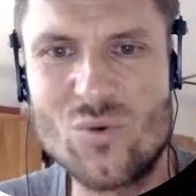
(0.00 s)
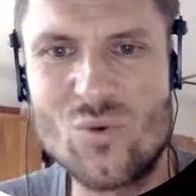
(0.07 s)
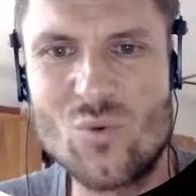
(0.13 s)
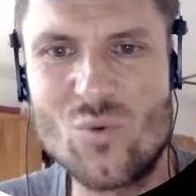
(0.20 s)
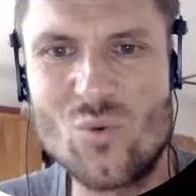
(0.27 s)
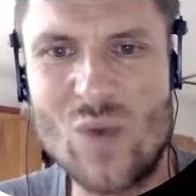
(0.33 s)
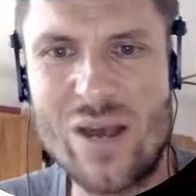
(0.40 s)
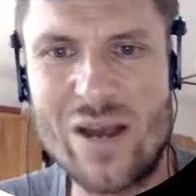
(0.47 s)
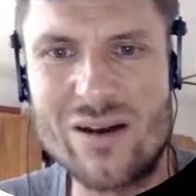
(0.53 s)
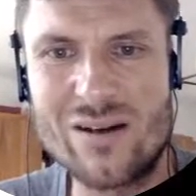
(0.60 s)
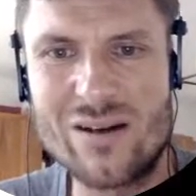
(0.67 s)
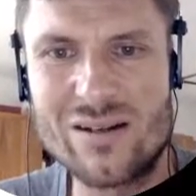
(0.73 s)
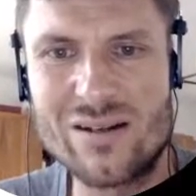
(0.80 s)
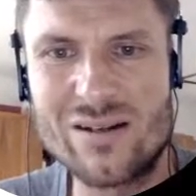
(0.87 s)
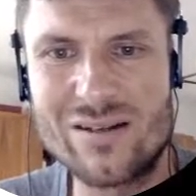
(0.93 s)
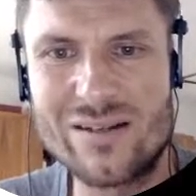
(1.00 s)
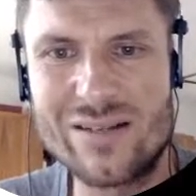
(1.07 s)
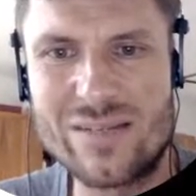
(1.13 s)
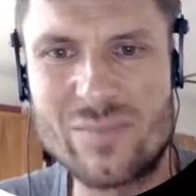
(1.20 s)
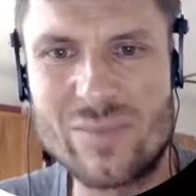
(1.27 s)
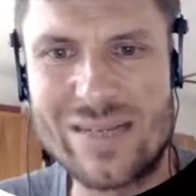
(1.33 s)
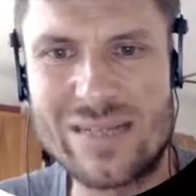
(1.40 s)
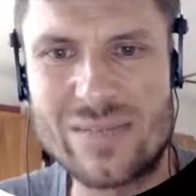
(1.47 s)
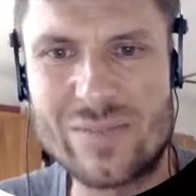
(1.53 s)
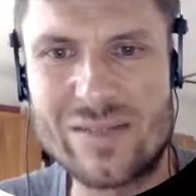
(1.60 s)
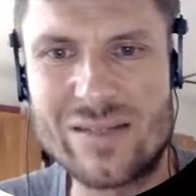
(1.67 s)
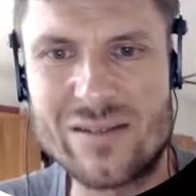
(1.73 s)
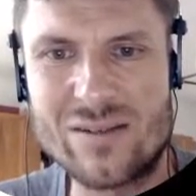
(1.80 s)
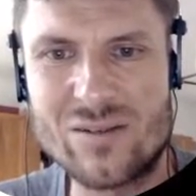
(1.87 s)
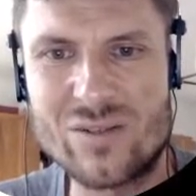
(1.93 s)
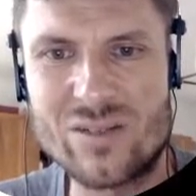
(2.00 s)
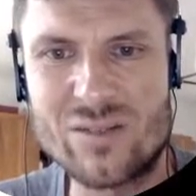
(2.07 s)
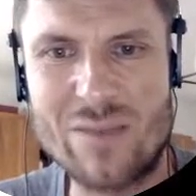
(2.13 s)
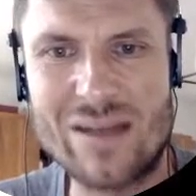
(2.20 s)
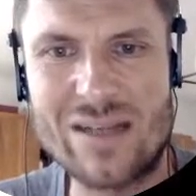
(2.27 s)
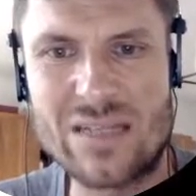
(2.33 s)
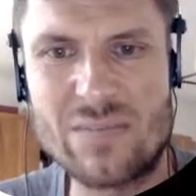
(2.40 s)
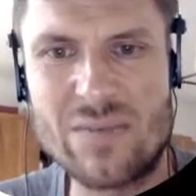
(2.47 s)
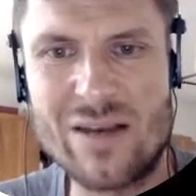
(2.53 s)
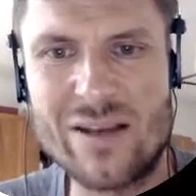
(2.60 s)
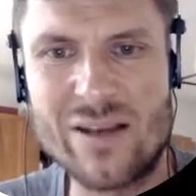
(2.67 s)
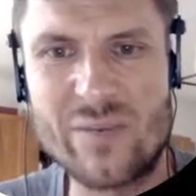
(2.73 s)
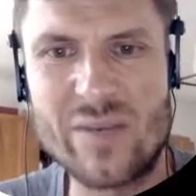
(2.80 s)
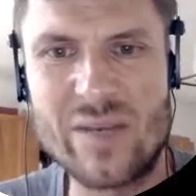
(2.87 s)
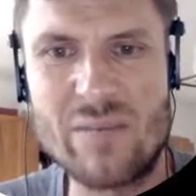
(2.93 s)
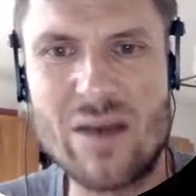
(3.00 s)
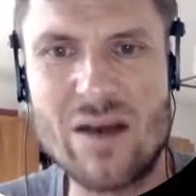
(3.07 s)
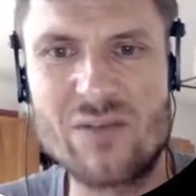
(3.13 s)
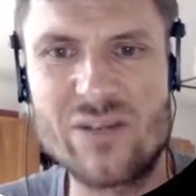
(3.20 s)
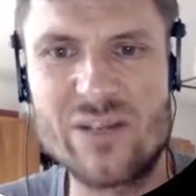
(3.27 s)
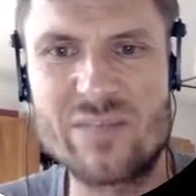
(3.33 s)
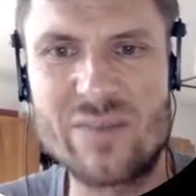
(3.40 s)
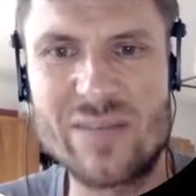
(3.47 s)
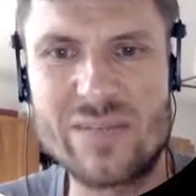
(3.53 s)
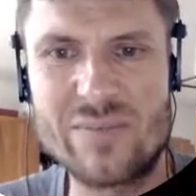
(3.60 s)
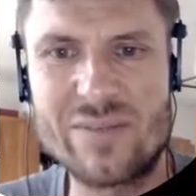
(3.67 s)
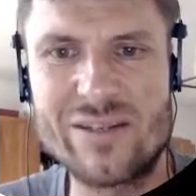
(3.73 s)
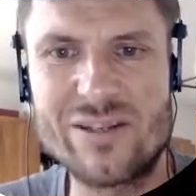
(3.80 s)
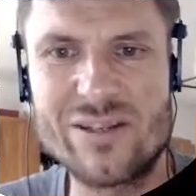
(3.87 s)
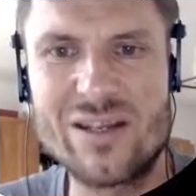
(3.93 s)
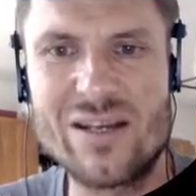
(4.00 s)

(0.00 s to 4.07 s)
where the displacement, so the maxima and minima of the displacement.